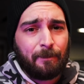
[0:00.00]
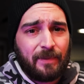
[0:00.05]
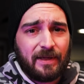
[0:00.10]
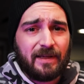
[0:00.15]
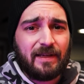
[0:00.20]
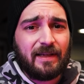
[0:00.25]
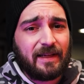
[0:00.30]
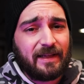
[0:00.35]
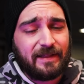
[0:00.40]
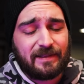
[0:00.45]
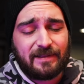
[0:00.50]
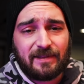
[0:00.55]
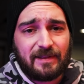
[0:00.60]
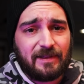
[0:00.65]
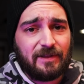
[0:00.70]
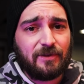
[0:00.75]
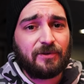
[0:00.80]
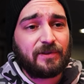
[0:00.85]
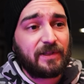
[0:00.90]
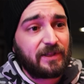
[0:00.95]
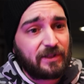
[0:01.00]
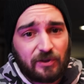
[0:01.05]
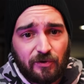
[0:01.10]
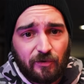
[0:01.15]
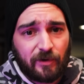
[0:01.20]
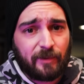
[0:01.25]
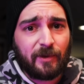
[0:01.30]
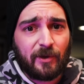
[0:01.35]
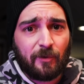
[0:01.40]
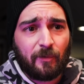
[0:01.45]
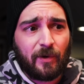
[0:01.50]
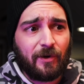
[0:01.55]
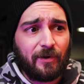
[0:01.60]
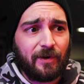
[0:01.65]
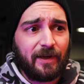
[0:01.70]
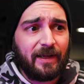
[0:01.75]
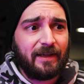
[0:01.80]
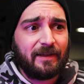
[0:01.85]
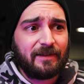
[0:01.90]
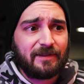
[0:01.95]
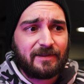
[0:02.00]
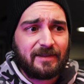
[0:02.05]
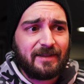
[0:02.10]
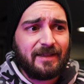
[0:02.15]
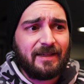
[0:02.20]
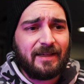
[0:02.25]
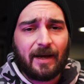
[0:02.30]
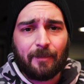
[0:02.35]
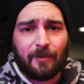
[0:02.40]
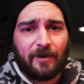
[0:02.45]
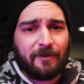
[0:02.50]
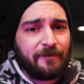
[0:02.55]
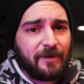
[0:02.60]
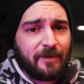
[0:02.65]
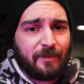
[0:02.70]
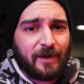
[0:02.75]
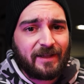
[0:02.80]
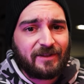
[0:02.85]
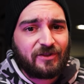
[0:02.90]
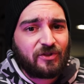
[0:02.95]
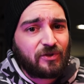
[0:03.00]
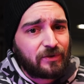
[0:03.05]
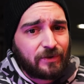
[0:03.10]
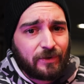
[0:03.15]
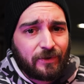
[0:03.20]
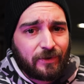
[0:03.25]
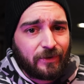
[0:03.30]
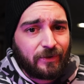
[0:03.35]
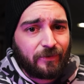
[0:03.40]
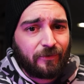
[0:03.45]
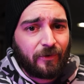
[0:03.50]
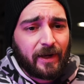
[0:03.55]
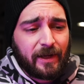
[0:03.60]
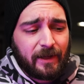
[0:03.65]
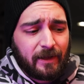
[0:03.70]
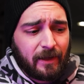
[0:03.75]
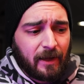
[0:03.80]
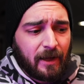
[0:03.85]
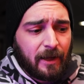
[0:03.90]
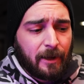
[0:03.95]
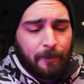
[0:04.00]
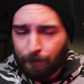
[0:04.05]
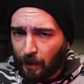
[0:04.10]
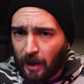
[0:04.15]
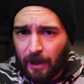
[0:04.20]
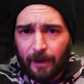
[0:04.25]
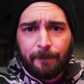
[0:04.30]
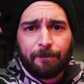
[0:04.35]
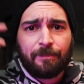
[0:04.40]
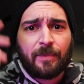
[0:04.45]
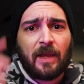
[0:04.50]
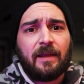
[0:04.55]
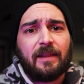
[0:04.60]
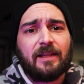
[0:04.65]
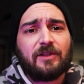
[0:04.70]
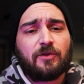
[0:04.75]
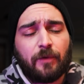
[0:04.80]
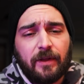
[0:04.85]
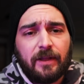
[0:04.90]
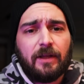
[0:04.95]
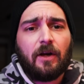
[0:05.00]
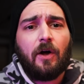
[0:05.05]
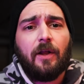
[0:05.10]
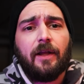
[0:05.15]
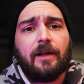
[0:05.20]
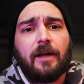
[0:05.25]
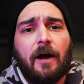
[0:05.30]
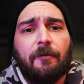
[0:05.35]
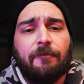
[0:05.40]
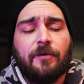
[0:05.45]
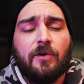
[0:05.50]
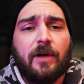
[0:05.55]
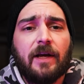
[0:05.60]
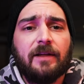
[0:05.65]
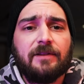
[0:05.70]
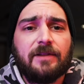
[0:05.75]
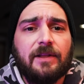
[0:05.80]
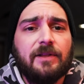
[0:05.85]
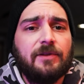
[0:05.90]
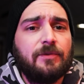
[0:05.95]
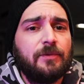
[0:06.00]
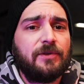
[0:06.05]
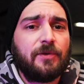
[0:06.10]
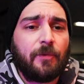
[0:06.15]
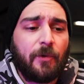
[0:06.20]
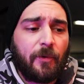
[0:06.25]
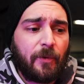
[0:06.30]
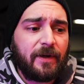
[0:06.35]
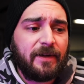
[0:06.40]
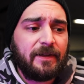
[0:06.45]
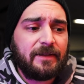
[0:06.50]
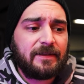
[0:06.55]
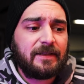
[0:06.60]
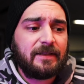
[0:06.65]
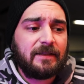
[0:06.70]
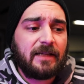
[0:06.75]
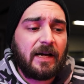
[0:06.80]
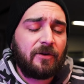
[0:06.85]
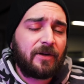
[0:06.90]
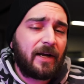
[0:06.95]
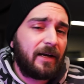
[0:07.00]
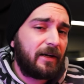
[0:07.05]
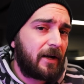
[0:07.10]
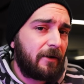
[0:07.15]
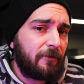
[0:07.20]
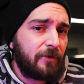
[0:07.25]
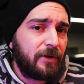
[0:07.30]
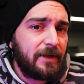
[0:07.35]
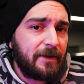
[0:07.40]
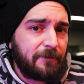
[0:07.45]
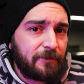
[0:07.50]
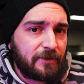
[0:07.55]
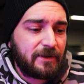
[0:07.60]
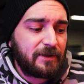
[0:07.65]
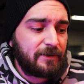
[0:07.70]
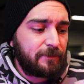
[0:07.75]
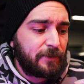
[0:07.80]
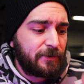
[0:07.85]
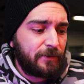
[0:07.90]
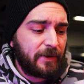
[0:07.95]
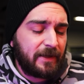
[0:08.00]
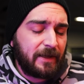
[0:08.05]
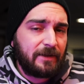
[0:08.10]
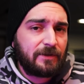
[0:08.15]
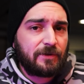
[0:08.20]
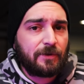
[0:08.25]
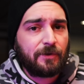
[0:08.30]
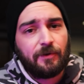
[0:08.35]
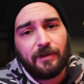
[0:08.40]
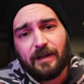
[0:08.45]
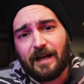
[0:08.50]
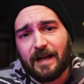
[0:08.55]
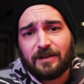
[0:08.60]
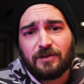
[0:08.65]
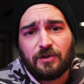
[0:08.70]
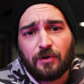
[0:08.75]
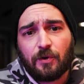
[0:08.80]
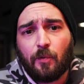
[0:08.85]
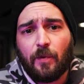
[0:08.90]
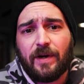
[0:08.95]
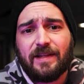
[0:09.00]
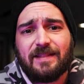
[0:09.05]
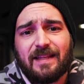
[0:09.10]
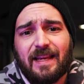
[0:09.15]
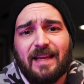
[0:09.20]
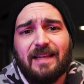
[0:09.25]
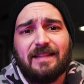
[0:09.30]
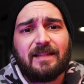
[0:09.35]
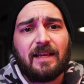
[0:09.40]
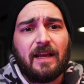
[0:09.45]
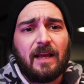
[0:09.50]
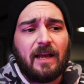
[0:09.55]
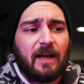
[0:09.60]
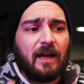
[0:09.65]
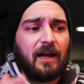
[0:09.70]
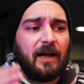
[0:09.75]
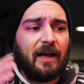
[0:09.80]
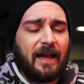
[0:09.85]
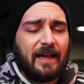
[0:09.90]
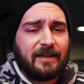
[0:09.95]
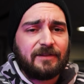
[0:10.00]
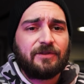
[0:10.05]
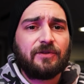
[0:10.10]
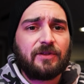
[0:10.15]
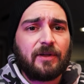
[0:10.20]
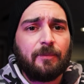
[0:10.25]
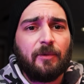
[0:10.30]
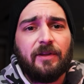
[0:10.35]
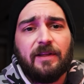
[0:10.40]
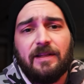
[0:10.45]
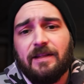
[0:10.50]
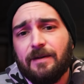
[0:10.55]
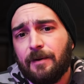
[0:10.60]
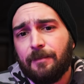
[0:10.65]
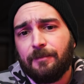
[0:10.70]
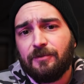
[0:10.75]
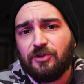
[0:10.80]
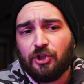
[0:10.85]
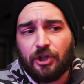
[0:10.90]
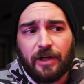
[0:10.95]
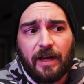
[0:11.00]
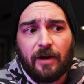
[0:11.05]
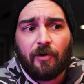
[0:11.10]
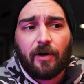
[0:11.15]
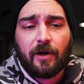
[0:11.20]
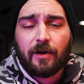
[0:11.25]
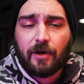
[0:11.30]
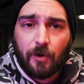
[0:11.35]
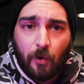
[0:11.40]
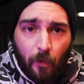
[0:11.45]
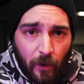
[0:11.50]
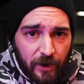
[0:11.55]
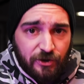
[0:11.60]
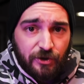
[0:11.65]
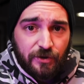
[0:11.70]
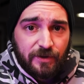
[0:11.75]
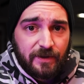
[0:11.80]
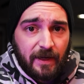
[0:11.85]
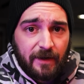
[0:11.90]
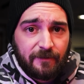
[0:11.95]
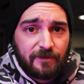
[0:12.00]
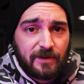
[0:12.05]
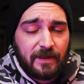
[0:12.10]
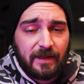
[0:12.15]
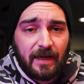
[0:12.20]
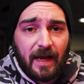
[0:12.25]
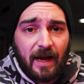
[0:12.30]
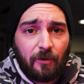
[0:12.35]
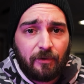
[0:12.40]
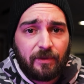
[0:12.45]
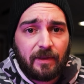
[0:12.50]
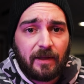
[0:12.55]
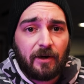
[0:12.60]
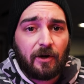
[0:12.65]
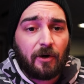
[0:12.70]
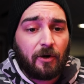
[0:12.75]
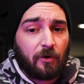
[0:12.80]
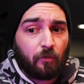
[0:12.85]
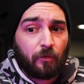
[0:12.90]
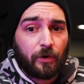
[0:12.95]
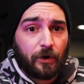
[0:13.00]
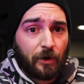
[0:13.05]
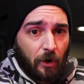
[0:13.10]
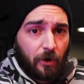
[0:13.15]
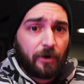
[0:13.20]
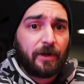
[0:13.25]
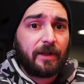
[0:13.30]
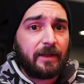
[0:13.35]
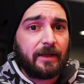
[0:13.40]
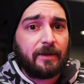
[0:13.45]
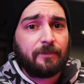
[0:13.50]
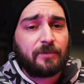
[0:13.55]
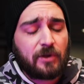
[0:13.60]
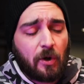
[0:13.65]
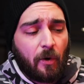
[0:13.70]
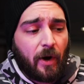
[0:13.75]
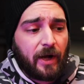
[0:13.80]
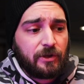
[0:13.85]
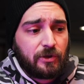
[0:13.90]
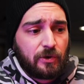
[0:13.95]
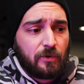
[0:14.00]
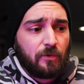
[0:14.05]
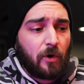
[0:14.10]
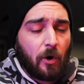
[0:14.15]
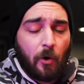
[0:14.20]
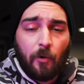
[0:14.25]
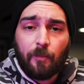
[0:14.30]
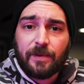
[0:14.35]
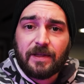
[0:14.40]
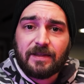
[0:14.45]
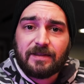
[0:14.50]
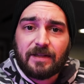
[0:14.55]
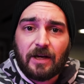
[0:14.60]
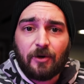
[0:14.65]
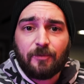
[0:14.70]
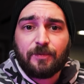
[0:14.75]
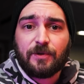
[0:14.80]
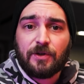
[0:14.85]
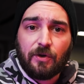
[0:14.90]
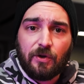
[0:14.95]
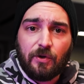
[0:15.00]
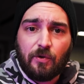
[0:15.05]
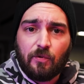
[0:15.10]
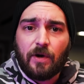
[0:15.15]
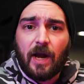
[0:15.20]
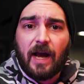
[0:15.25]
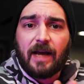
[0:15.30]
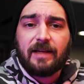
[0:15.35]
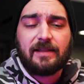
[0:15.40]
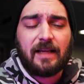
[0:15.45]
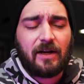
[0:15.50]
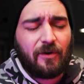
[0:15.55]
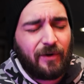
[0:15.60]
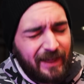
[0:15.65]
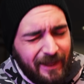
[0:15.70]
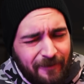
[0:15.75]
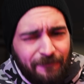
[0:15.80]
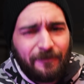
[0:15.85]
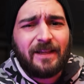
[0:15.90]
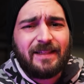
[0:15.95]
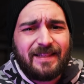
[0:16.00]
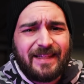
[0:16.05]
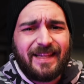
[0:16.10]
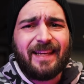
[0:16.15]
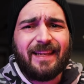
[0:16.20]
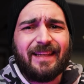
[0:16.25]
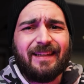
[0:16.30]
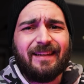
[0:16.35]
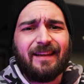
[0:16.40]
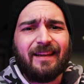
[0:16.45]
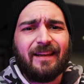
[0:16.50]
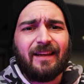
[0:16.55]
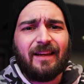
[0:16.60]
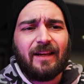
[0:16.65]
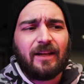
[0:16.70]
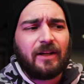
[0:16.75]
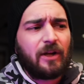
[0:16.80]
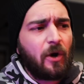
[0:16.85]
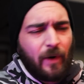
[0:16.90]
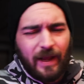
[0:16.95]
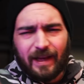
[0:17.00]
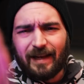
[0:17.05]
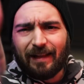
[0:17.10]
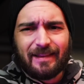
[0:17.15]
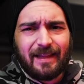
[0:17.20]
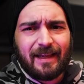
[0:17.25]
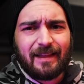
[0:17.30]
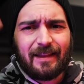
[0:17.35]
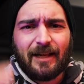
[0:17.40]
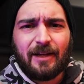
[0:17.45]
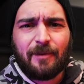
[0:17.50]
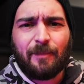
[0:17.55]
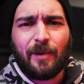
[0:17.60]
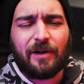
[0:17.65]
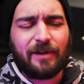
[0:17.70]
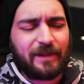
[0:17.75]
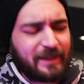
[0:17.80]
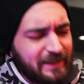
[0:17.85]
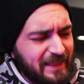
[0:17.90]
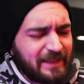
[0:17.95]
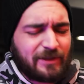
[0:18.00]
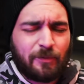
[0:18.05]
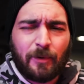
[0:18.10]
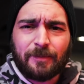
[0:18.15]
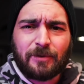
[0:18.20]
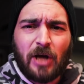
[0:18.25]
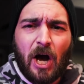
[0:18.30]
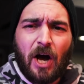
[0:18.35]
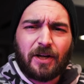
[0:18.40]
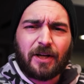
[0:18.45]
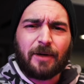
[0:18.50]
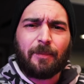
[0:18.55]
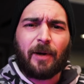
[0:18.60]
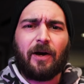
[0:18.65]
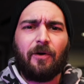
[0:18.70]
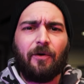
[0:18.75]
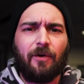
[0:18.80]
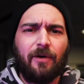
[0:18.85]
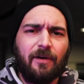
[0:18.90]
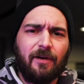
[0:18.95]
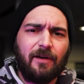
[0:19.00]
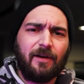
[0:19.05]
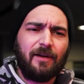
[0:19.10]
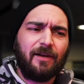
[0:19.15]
B, it seals extremely well. And C, I mean, V-bands just look good, right? But that's really all I got for you guys on this one. So I wanted to sit down, kind of cover the differences between internal and external wastegates, answer some of the generic questions that I've seen out there regarding them. So I do hope this helps you guys out. And if it did, go ahead and hit that like button, because that's what I'm talking about.